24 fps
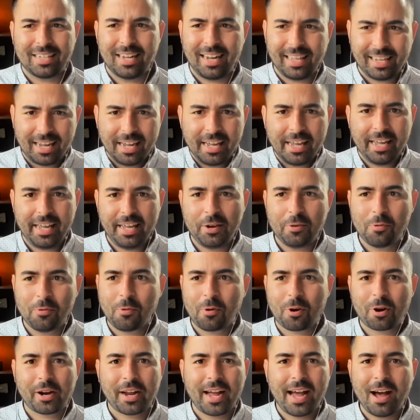like a hit
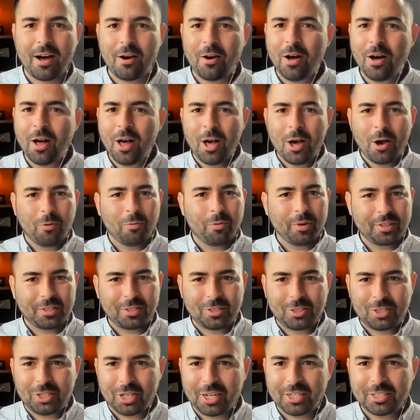workout with
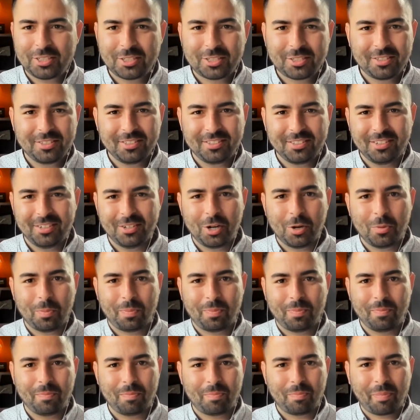just,
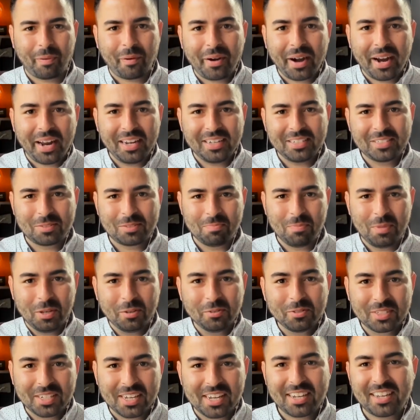praise
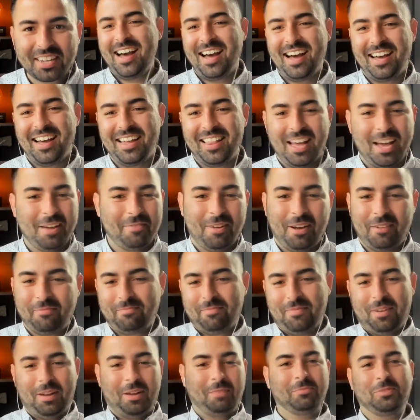music.
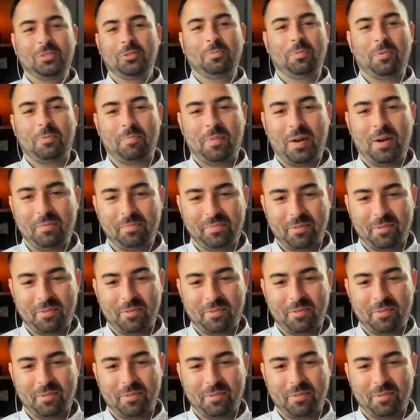I'm super pumped